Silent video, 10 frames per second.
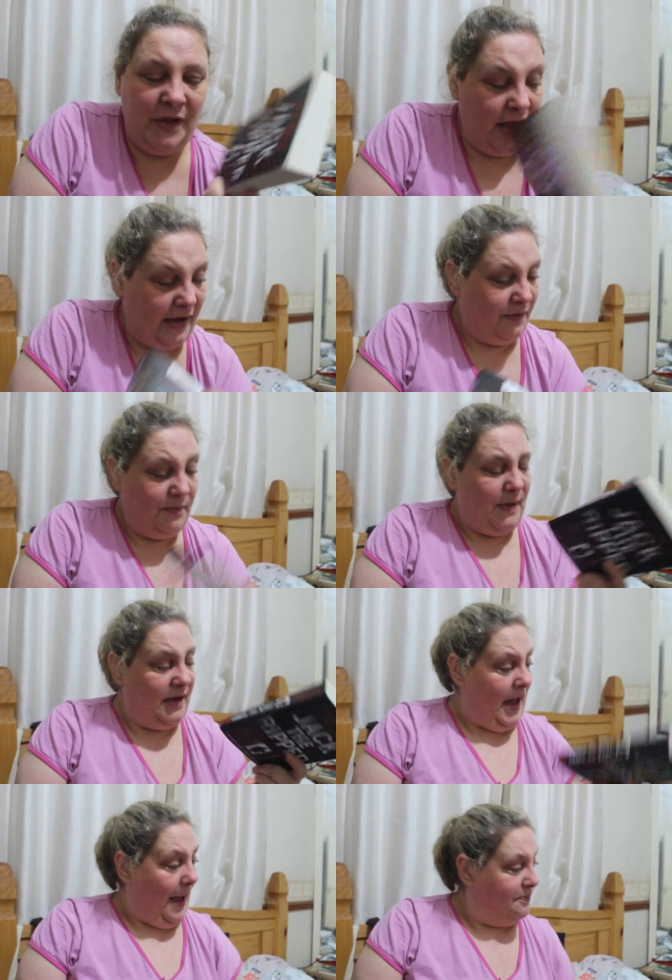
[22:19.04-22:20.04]
but
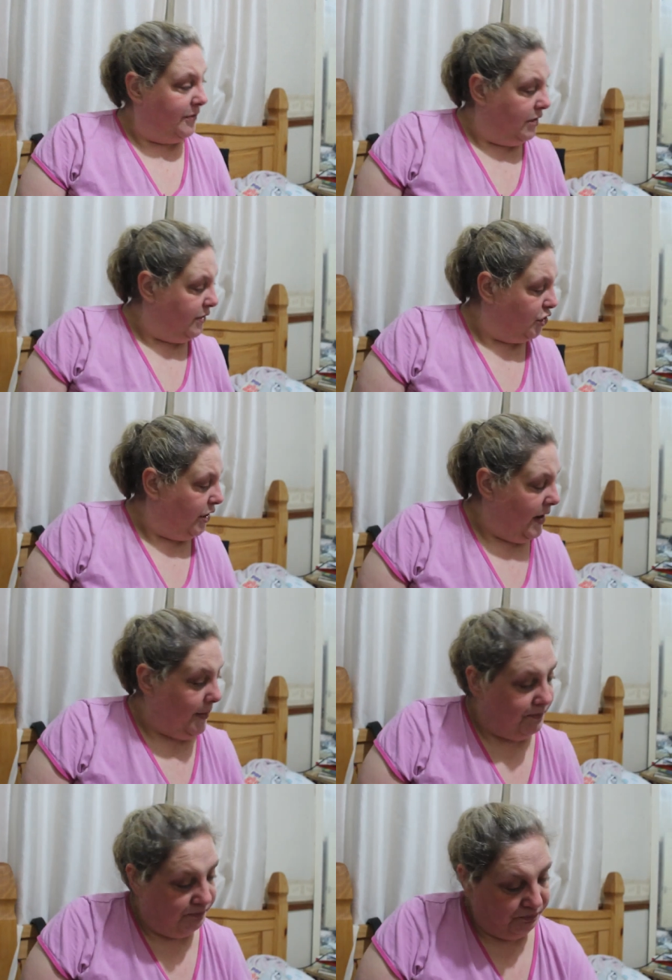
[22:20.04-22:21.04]
yeah, gonna enjoy that
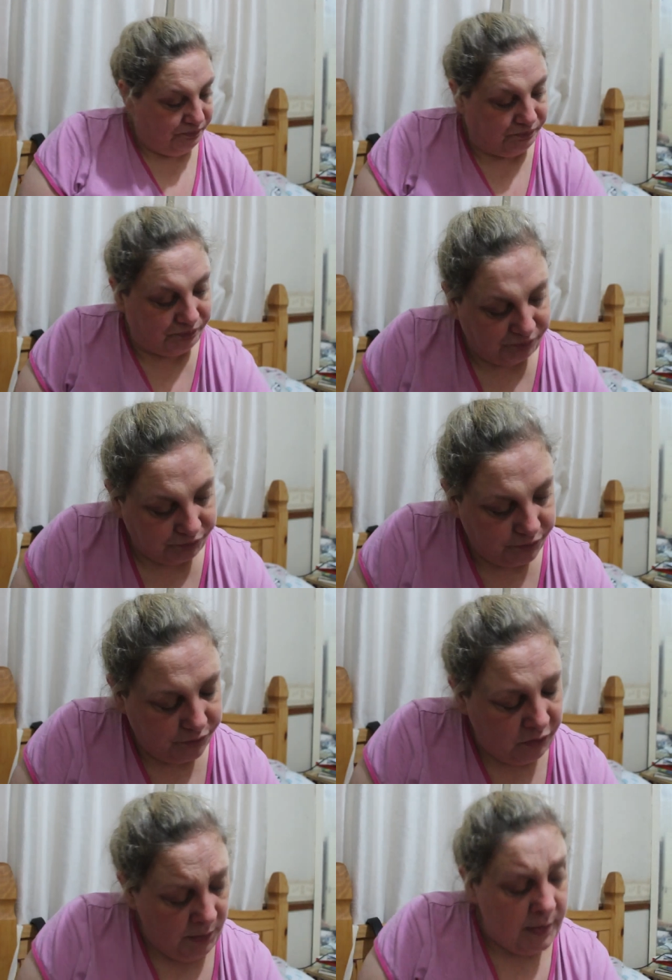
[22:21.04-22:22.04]
one.
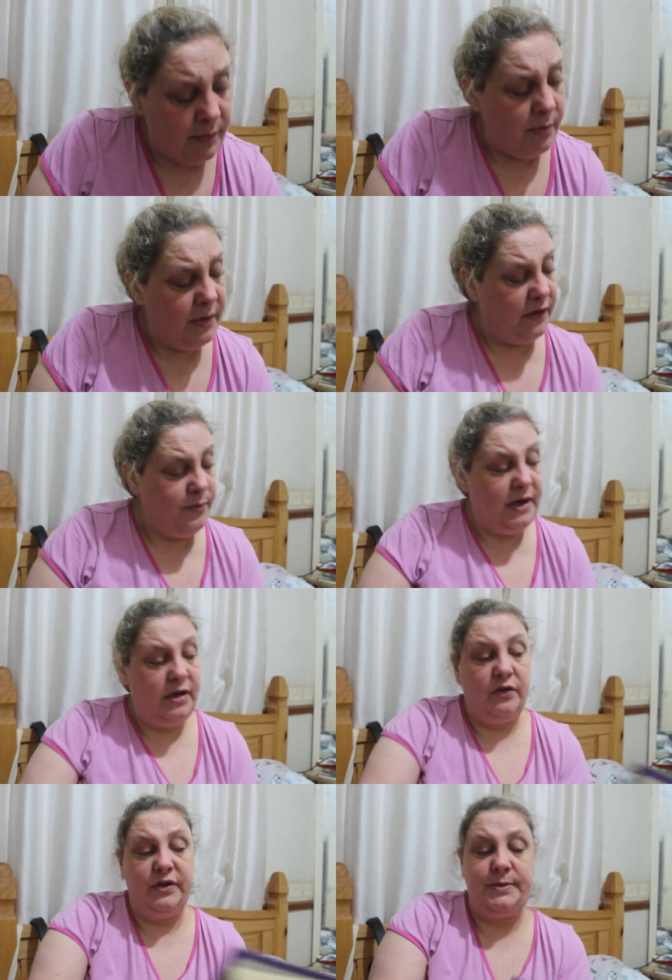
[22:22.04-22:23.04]
My mum gave me
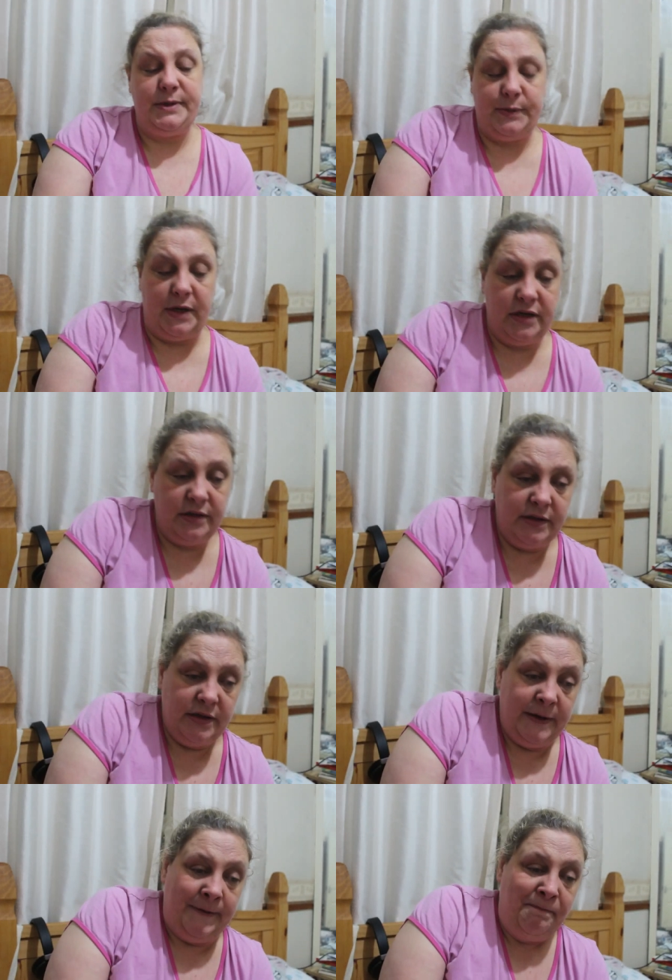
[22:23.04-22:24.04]
another Christmas one.
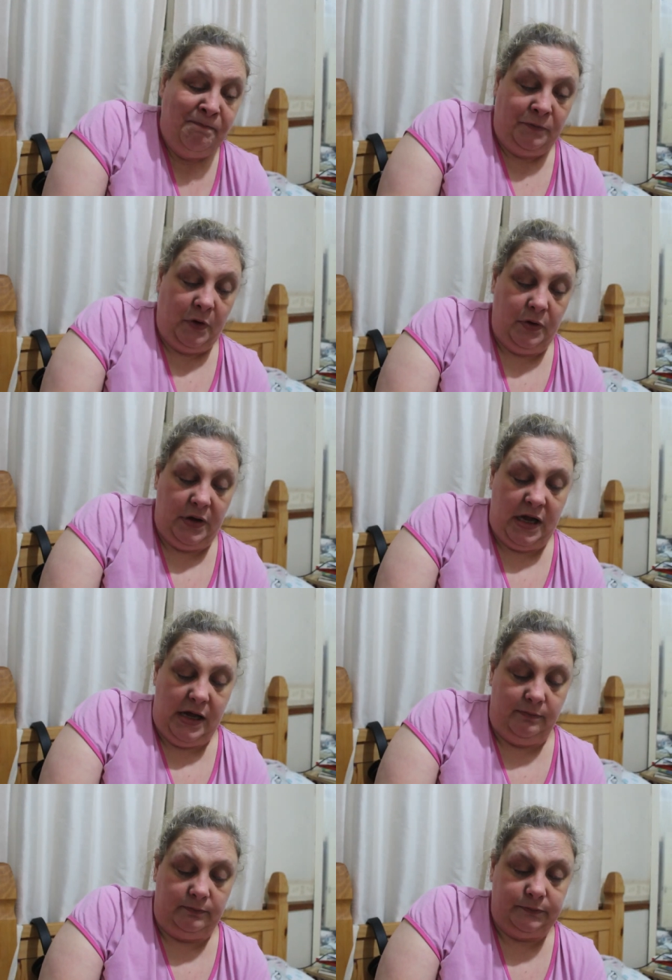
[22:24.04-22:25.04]

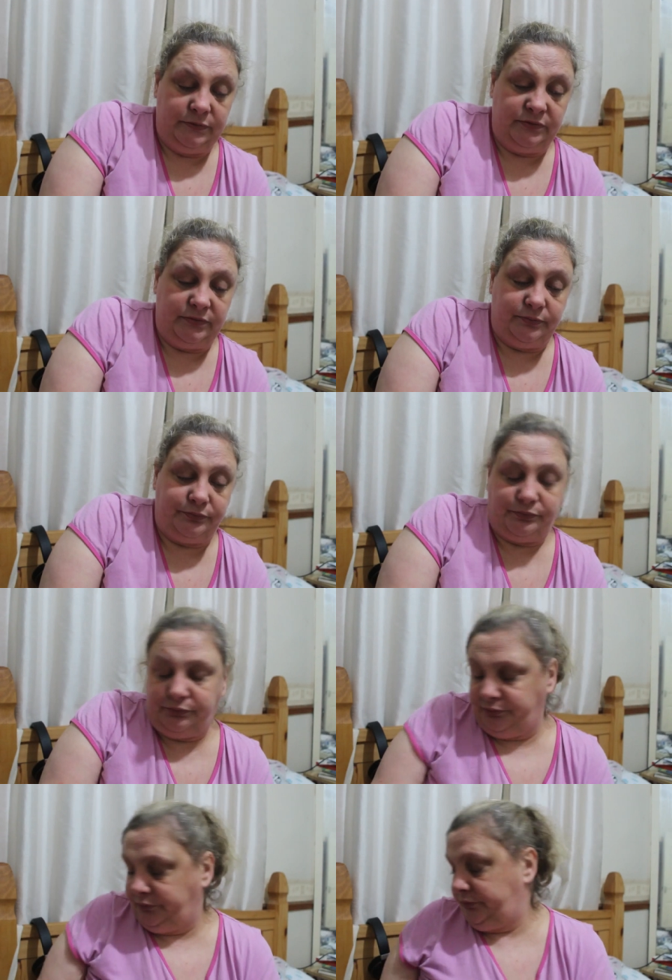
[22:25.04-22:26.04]
Um,
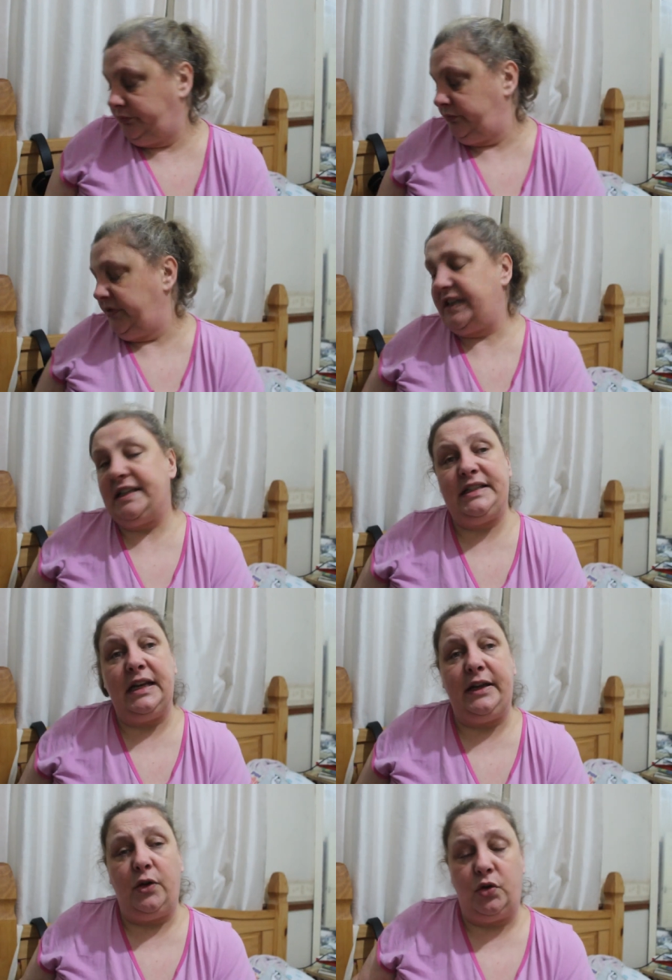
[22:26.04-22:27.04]
this is
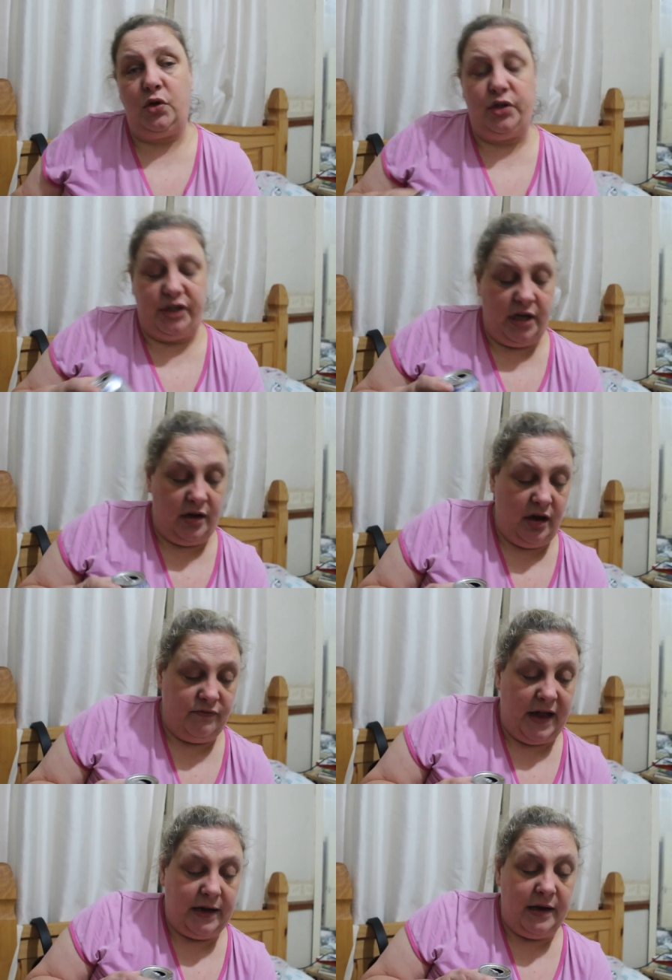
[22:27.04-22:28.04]
Dilly Court, uh, a
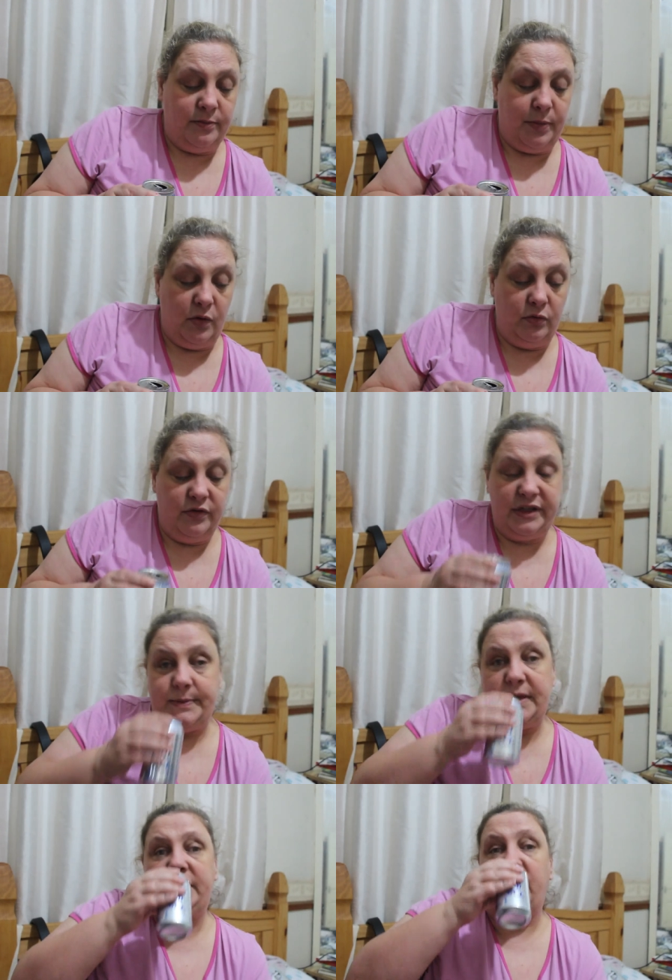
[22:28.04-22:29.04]
rag and bone
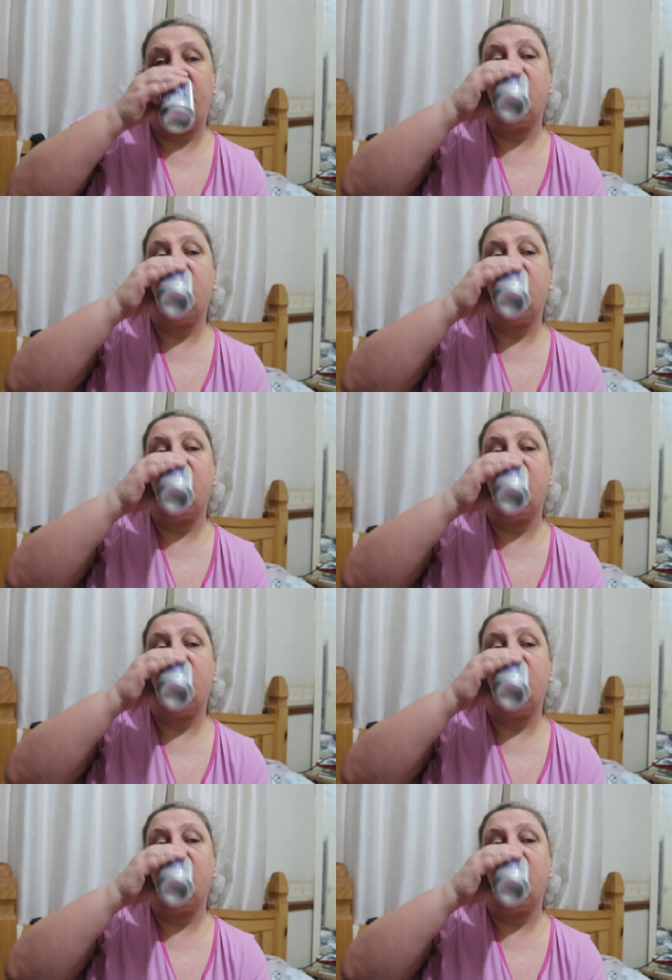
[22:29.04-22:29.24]
Christmas.